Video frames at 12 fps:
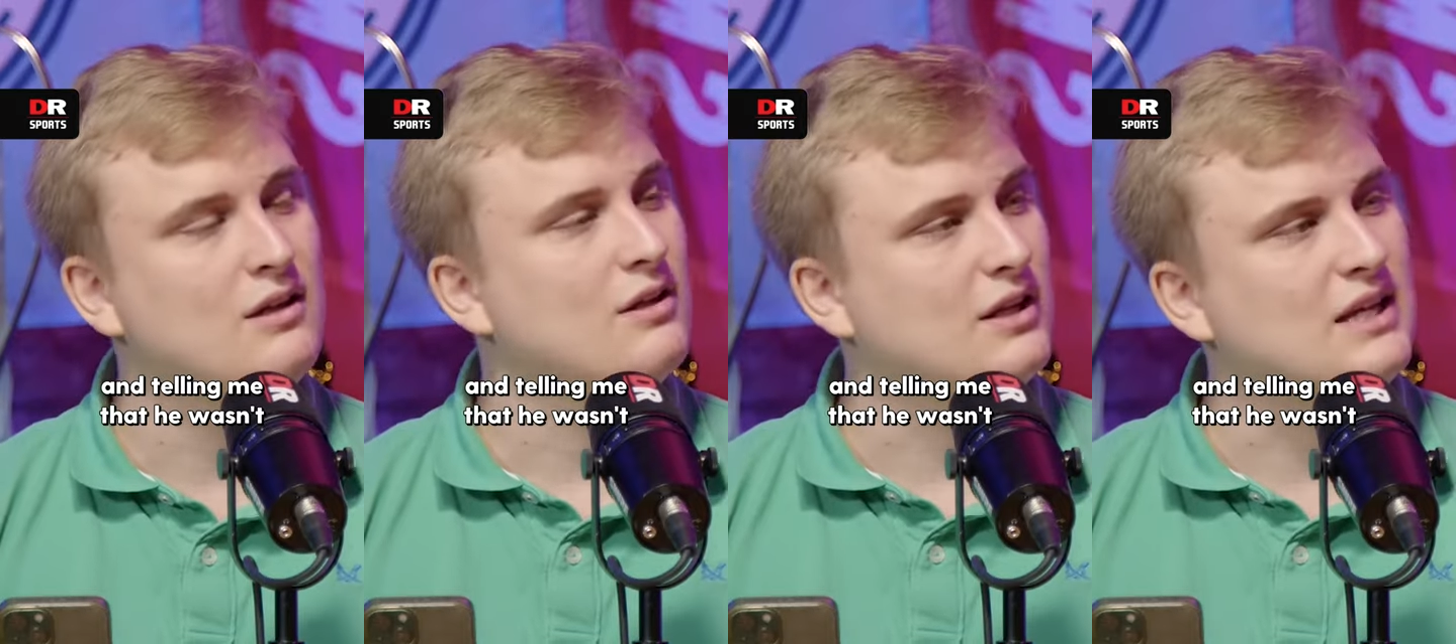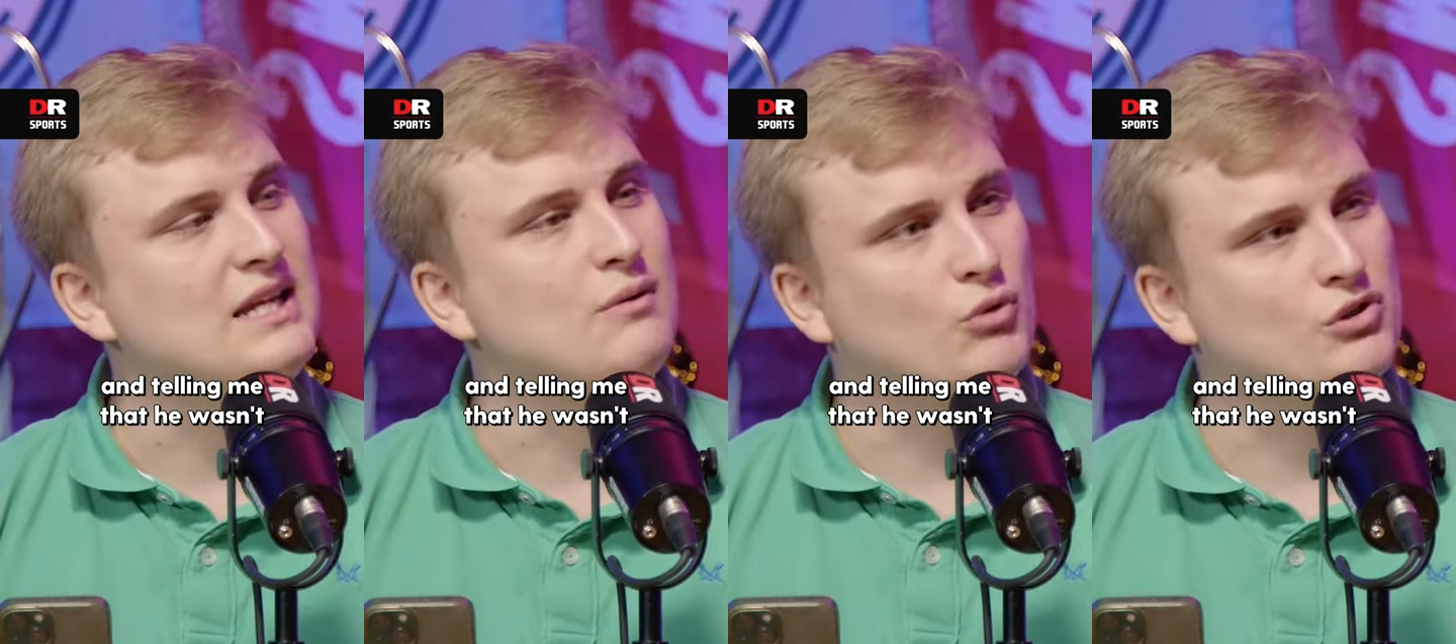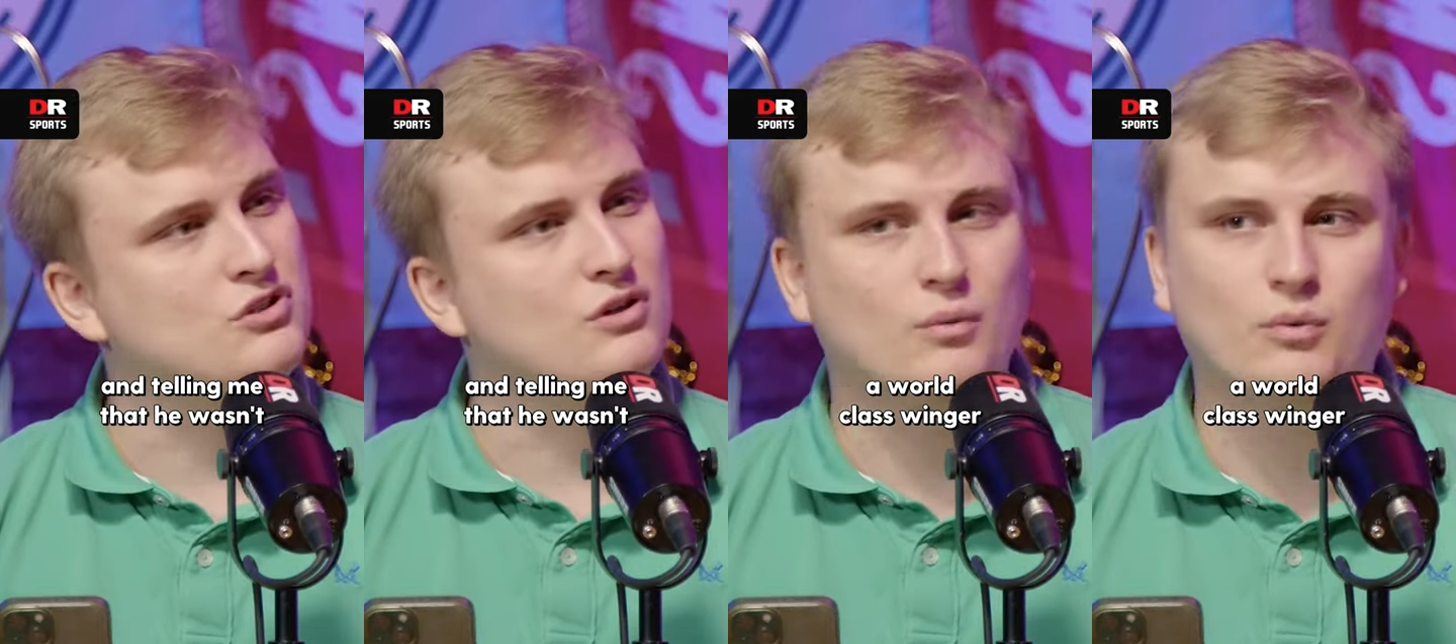that he
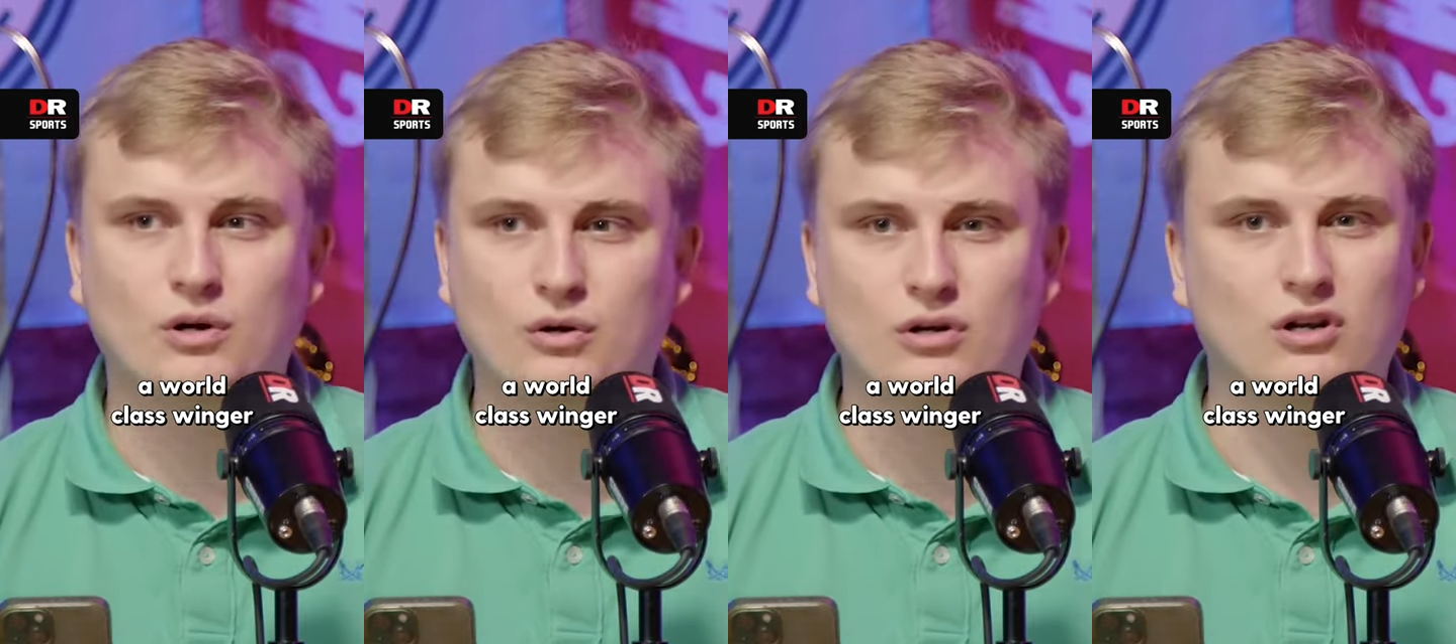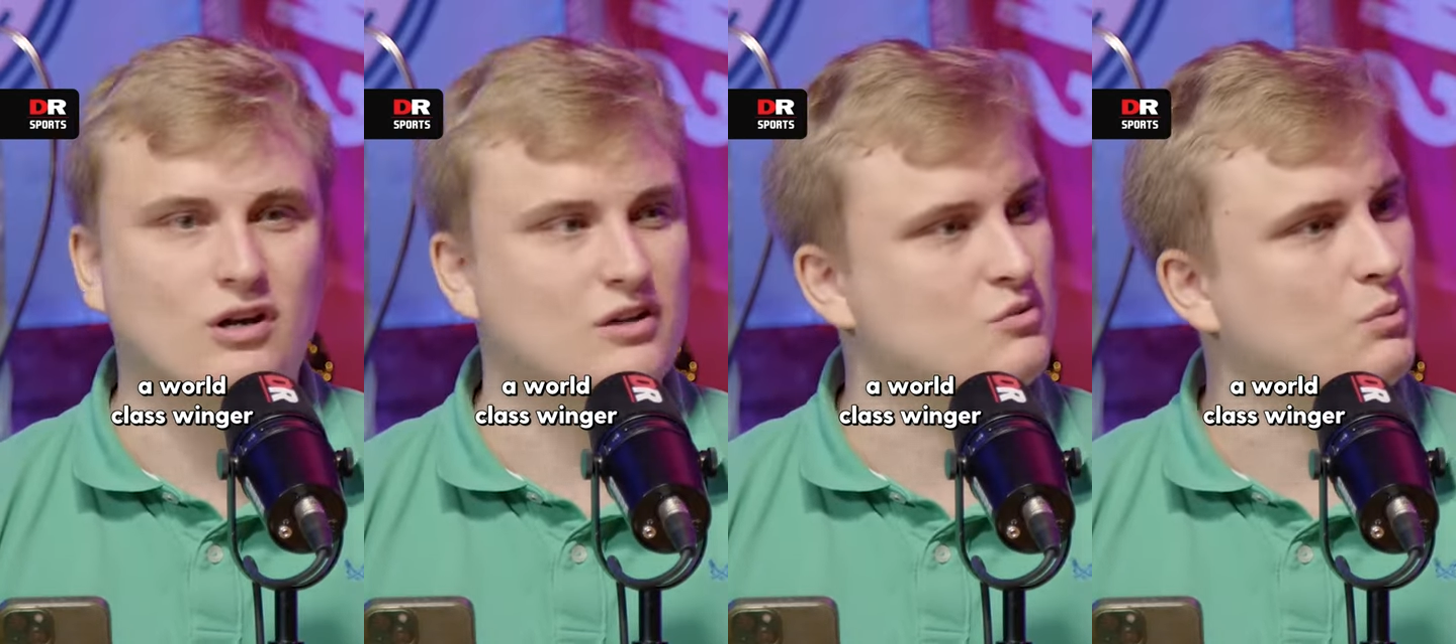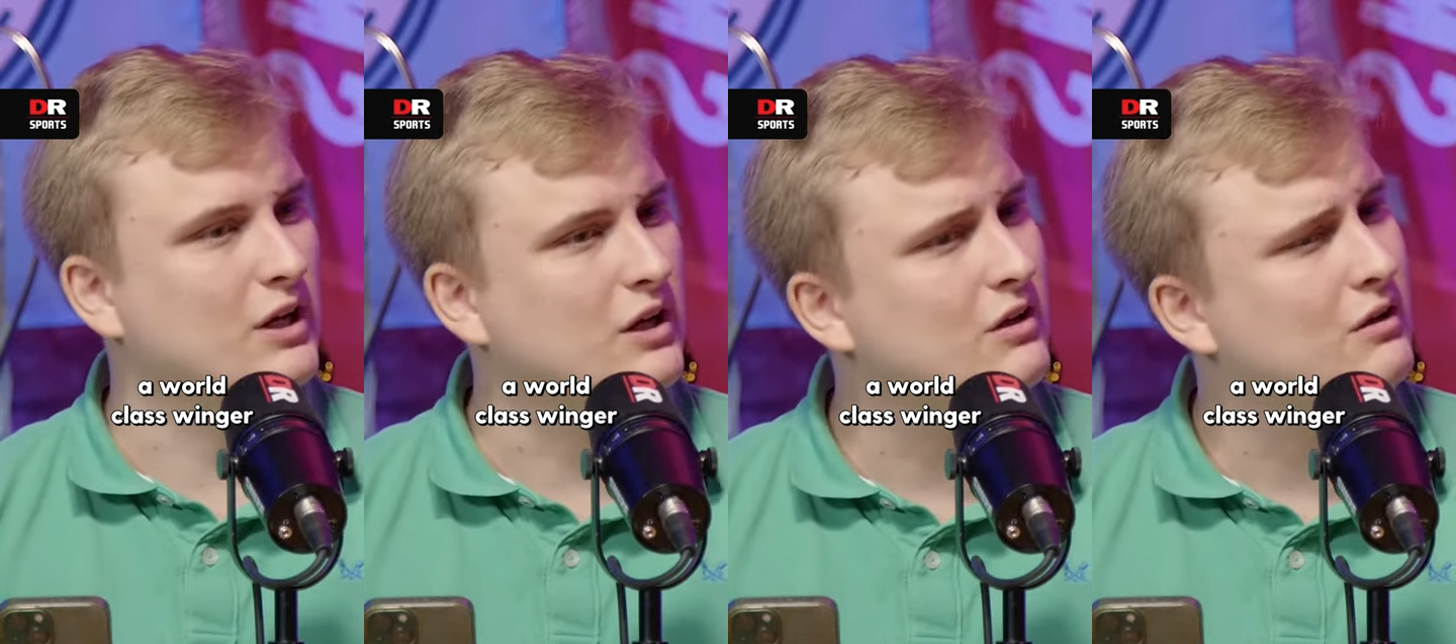wasn't a world class
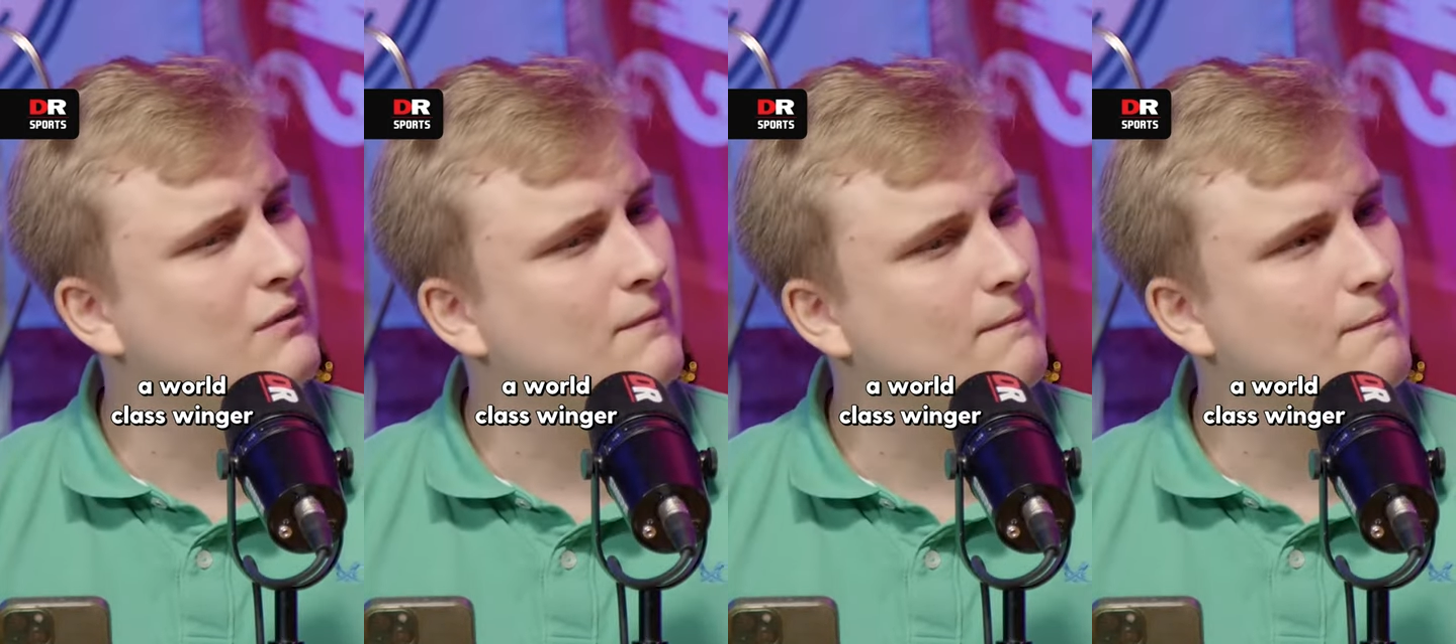winger,